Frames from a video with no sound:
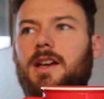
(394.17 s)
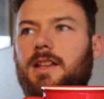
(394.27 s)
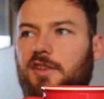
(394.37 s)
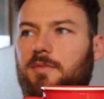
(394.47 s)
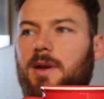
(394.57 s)

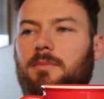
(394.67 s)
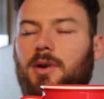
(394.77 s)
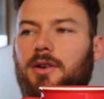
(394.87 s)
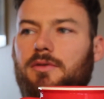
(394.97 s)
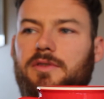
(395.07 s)
they've been
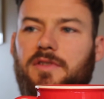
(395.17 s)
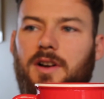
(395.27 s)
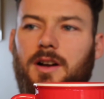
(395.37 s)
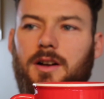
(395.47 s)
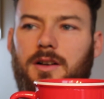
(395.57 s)
brewed
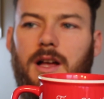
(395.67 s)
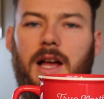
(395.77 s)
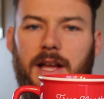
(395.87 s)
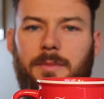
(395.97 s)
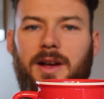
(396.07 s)
for
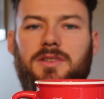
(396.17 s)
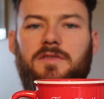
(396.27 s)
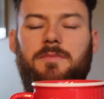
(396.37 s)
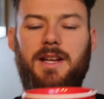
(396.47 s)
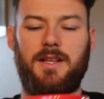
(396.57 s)
an amount
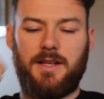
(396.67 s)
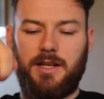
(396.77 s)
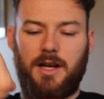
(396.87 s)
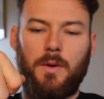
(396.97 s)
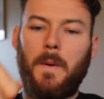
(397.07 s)
of minutes, and
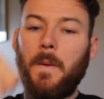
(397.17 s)
you go